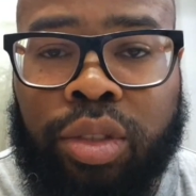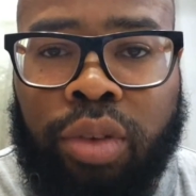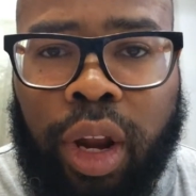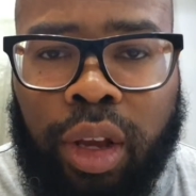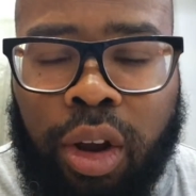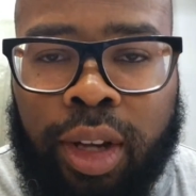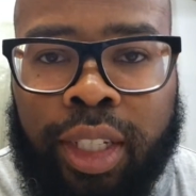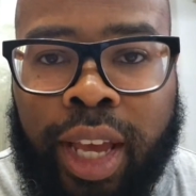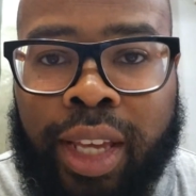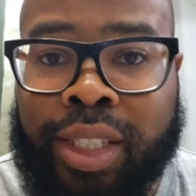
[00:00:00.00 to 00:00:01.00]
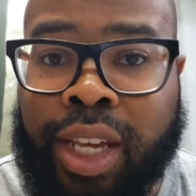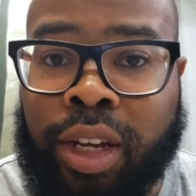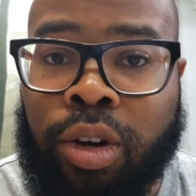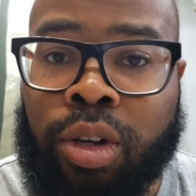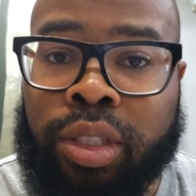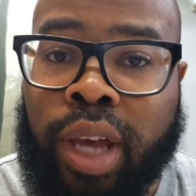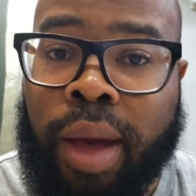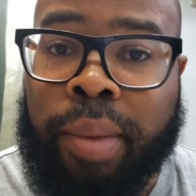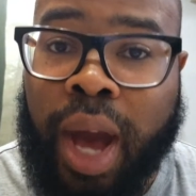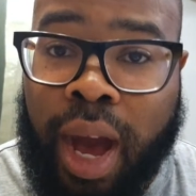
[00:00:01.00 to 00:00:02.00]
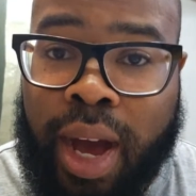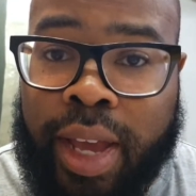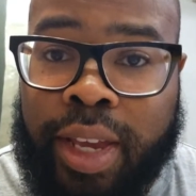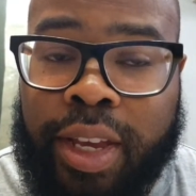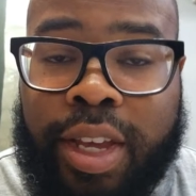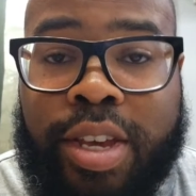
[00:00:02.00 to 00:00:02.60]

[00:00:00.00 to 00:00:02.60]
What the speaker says: Credit card debt is at an all time high.